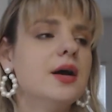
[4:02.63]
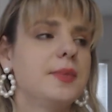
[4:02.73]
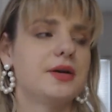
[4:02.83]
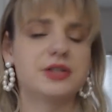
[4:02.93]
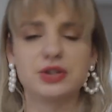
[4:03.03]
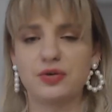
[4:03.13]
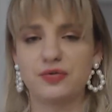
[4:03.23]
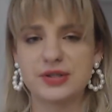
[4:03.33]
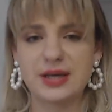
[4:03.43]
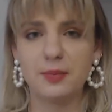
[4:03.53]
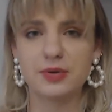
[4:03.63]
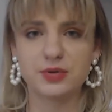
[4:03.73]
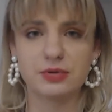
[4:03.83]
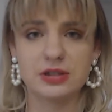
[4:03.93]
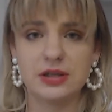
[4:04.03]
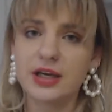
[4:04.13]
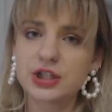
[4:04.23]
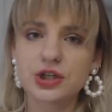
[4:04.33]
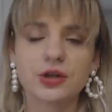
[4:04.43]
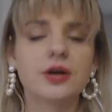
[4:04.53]
because it sort of resembles with
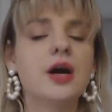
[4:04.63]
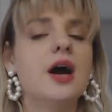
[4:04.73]
nature,